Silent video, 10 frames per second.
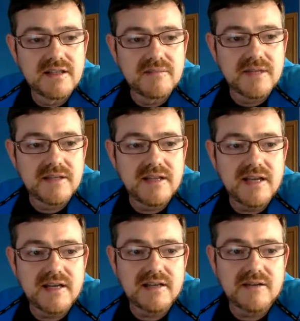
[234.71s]
But
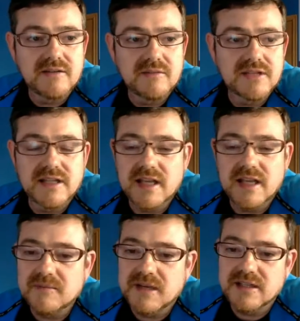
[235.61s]
yeah, almost the
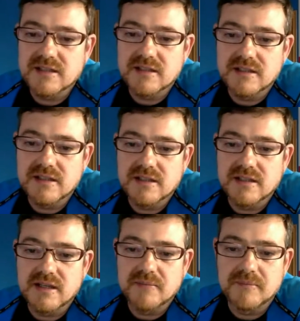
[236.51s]
time I
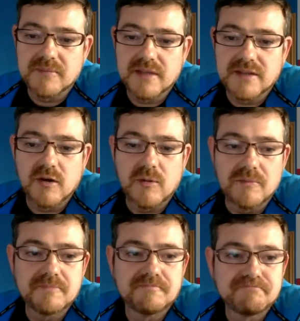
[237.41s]
am at home.